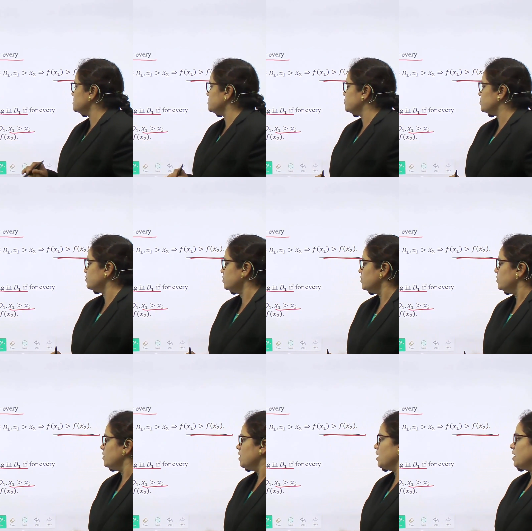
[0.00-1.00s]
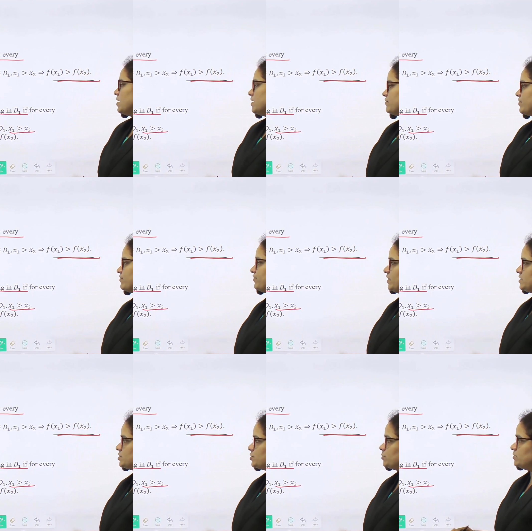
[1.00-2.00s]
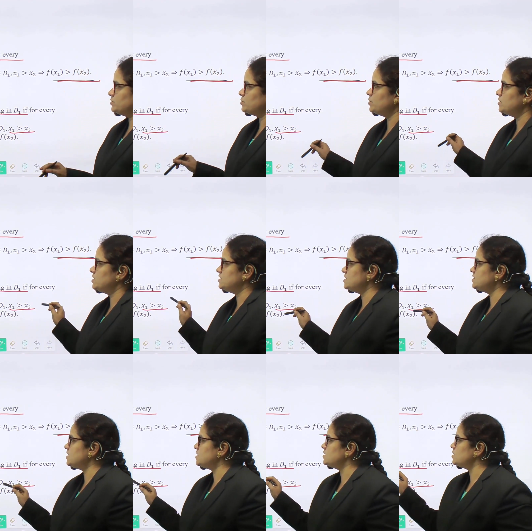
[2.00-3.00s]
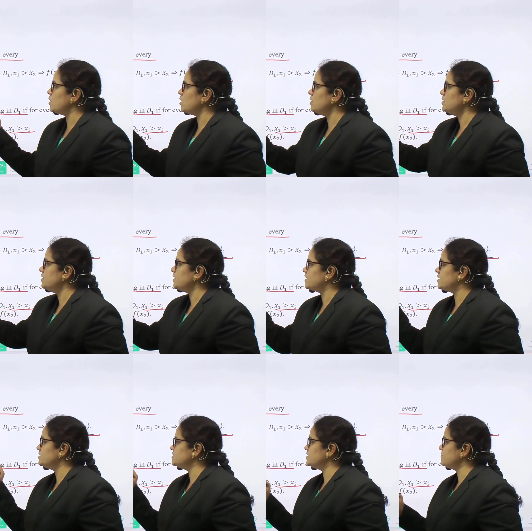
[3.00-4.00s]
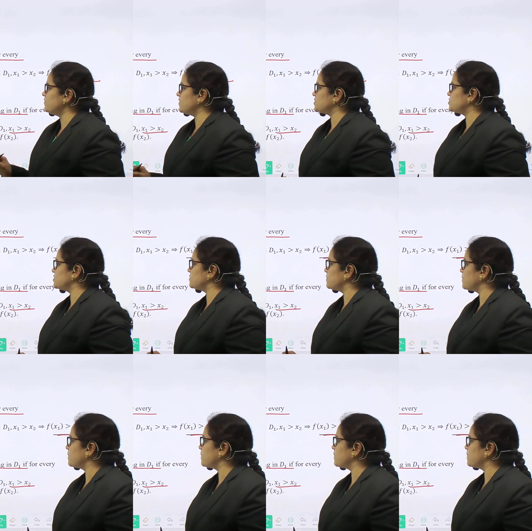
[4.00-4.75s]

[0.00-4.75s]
to f of x2. So, this is the non-decreasing function.